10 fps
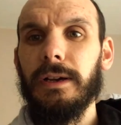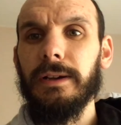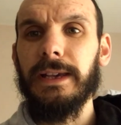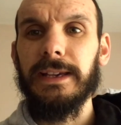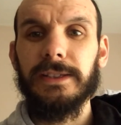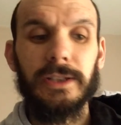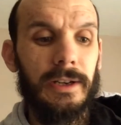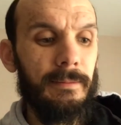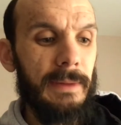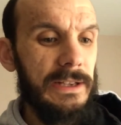Okay, so
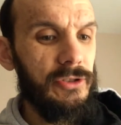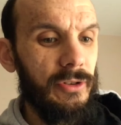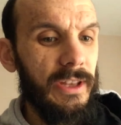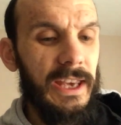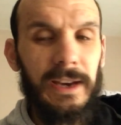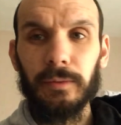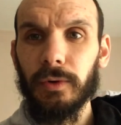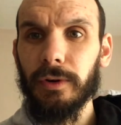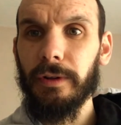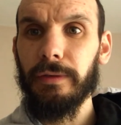I'm about to do the kit
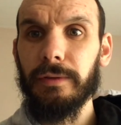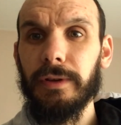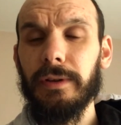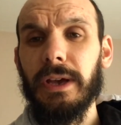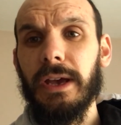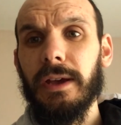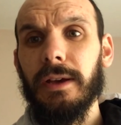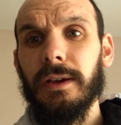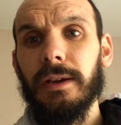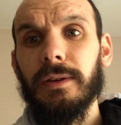walkthrough.
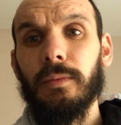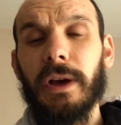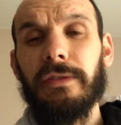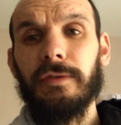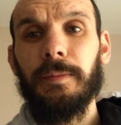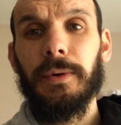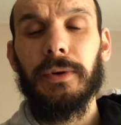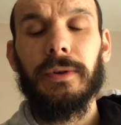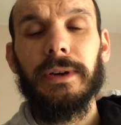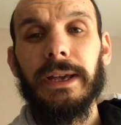Weather
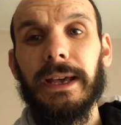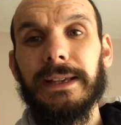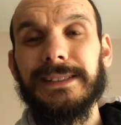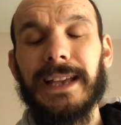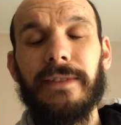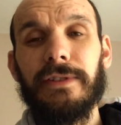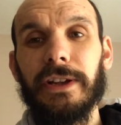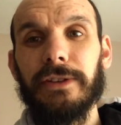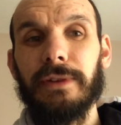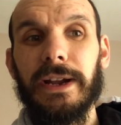report, it's definitely
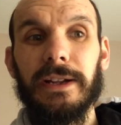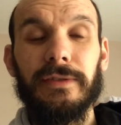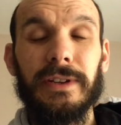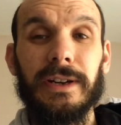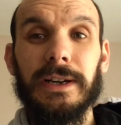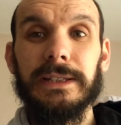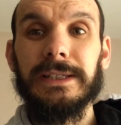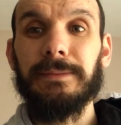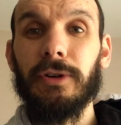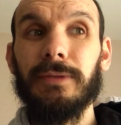going to rain overnight.
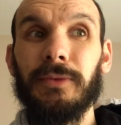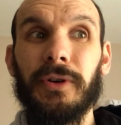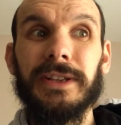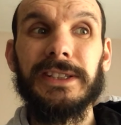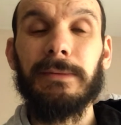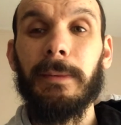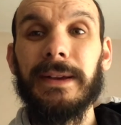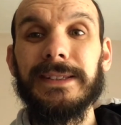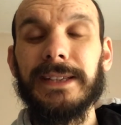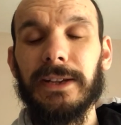Tomorrow morning is going to be
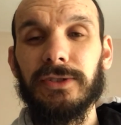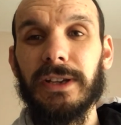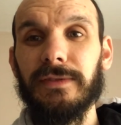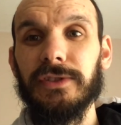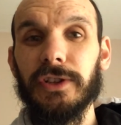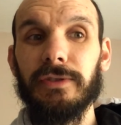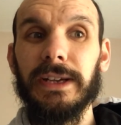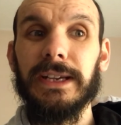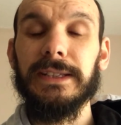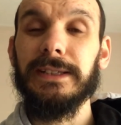about 6-7
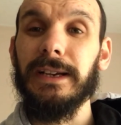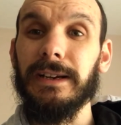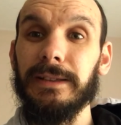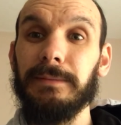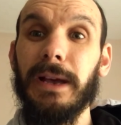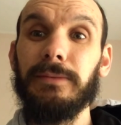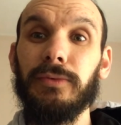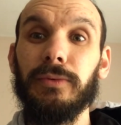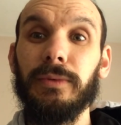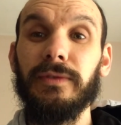degrees. At the
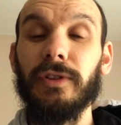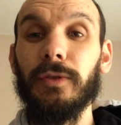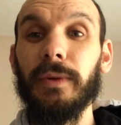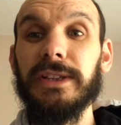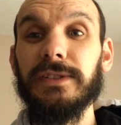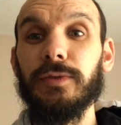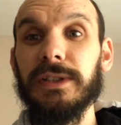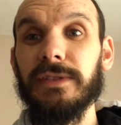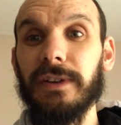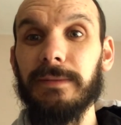moment, we've got winds of
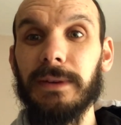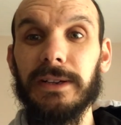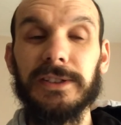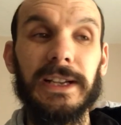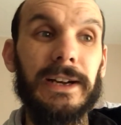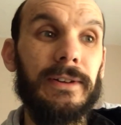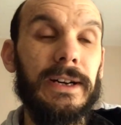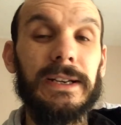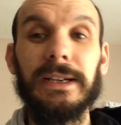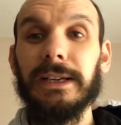25 miles an hour.